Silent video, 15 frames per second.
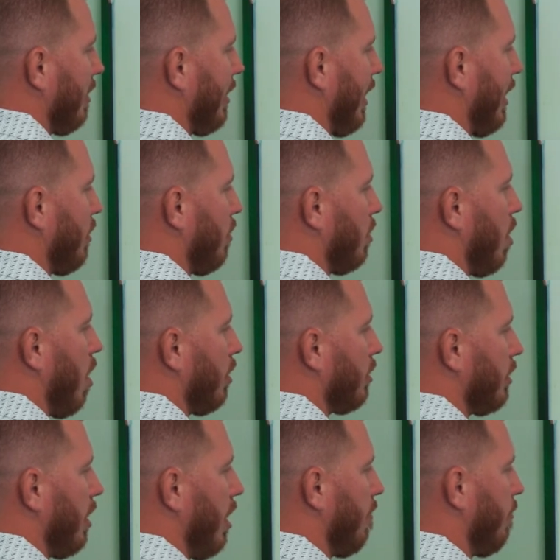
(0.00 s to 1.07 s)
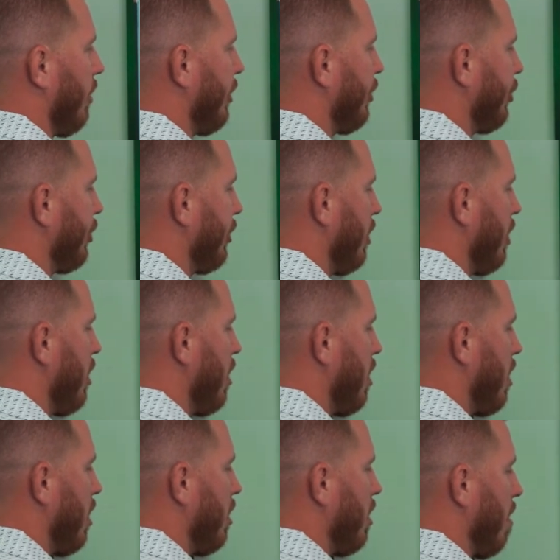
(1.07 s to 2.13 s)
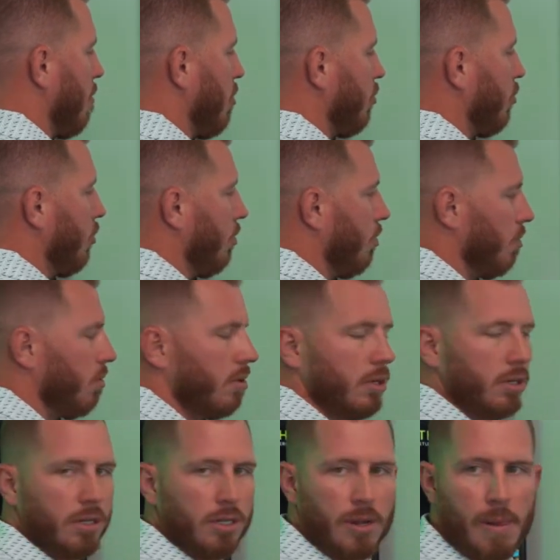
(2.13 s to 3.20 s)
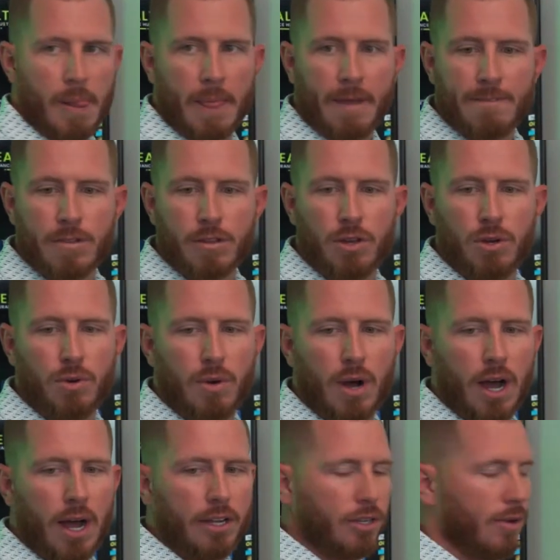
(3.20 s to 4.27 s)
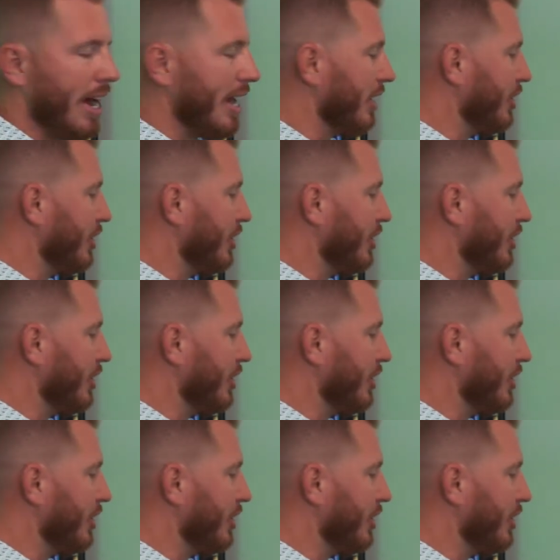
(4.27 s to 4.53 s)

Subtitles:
Okay, you lost coverage. Number 2, you had a